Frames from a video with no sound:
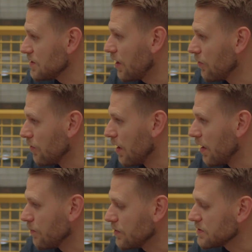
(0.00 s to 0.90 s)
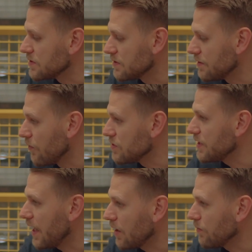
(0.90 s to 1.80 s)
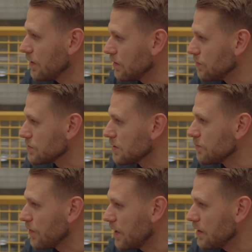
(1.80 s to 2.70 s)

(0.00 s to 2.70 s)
that you're on, which is diversity, equity, inclusion,